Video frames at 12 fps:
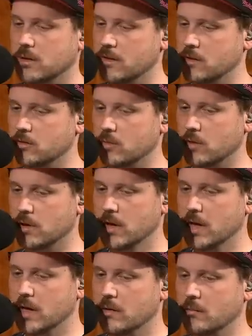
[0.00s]
okay. in this one.
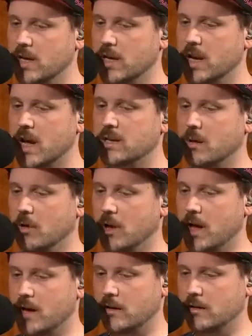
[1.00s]
Monday night
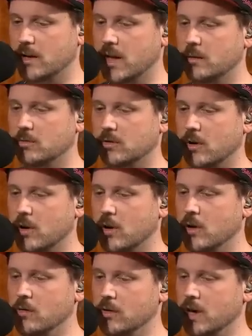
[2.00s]
doubleheader. The games are
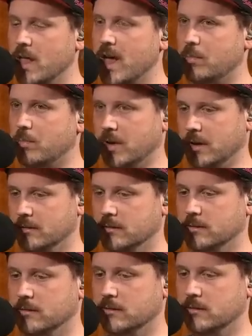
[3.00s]
overlapping.
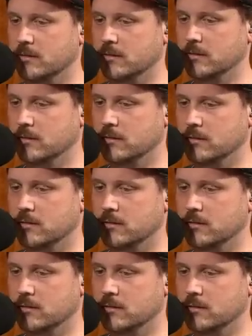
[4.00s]
Why are you